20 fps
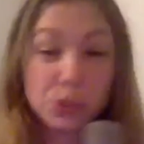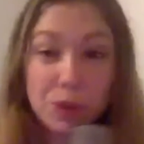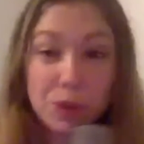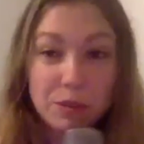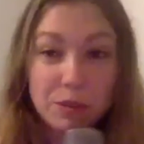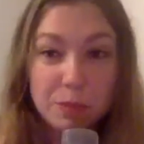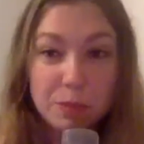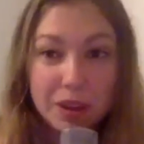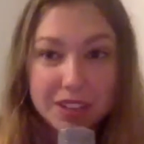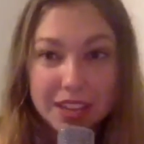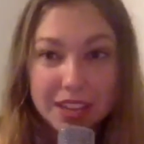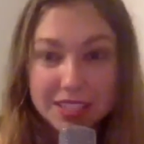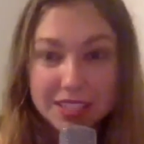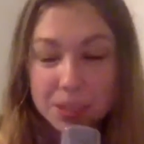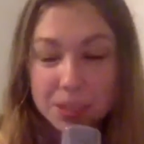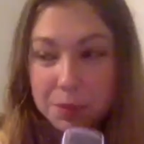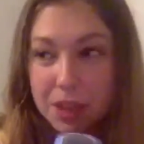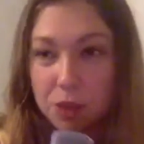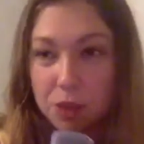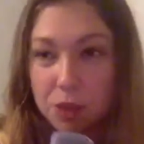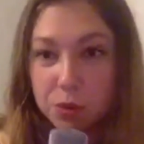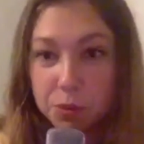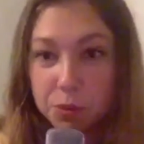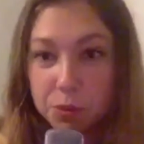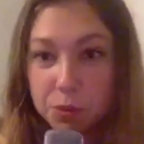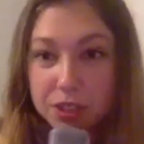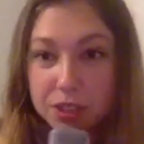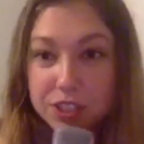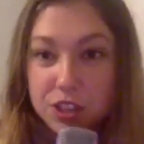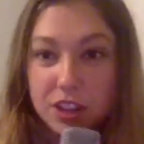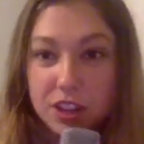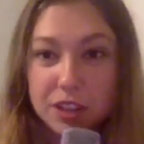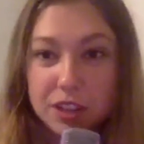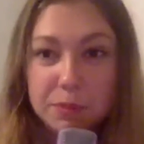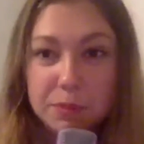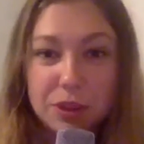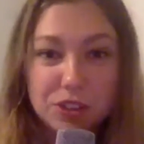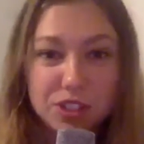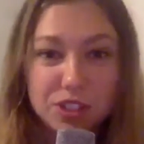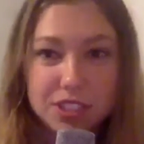we have a podcast coming out where we're going to talk
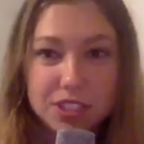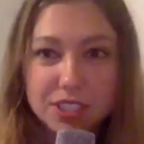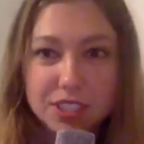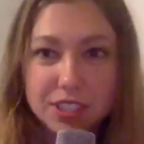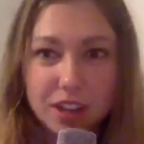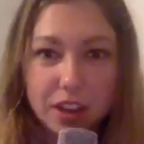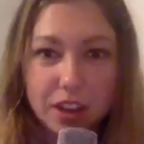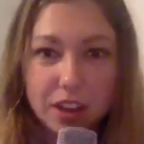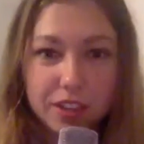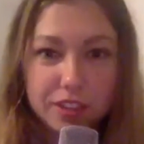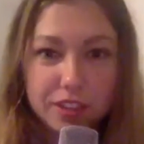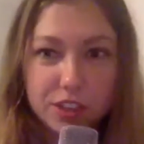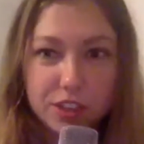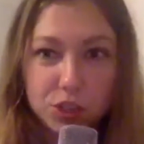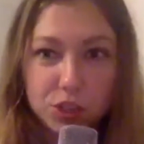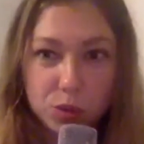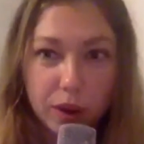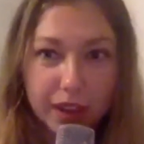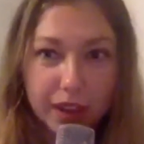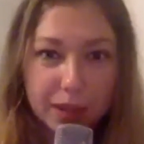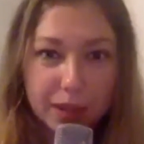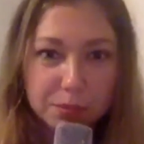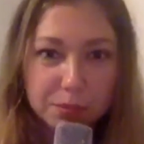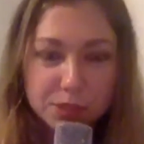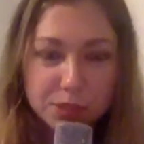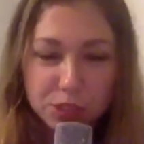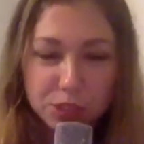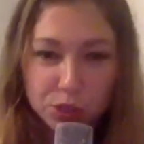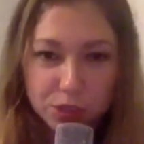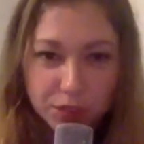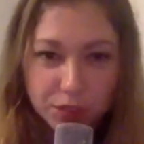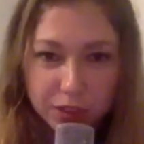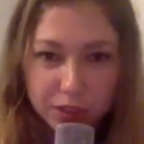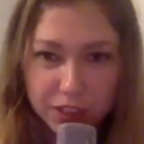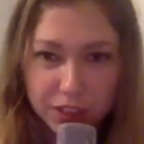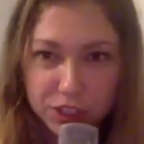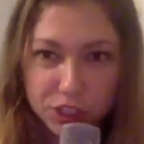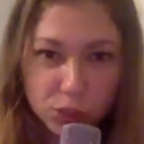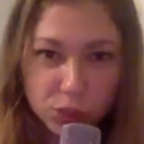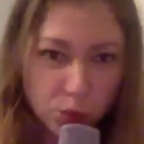about just the triumphs, the
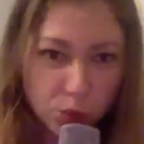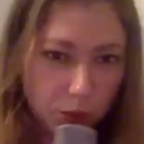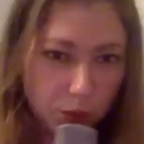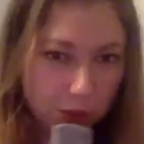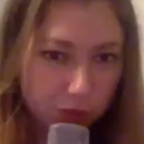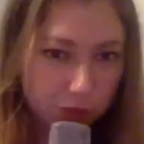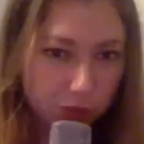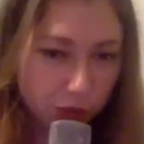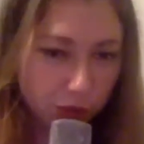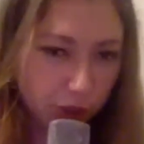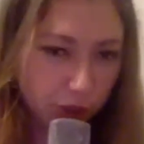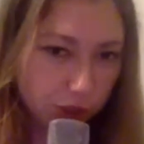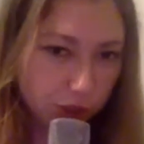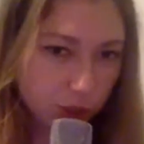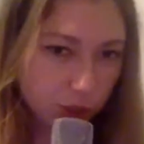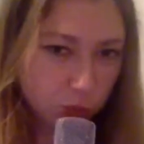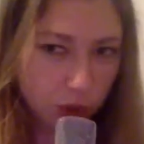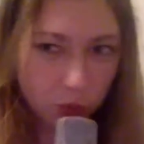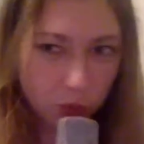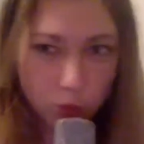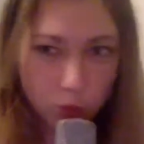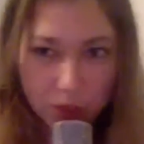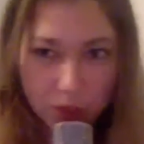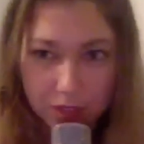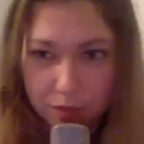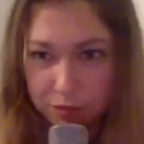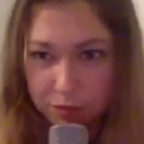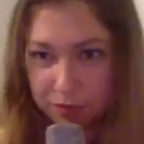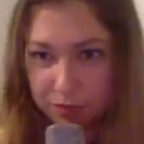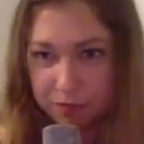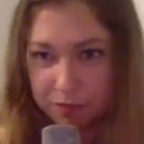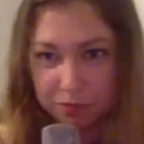tribulations, what we've learned, what we've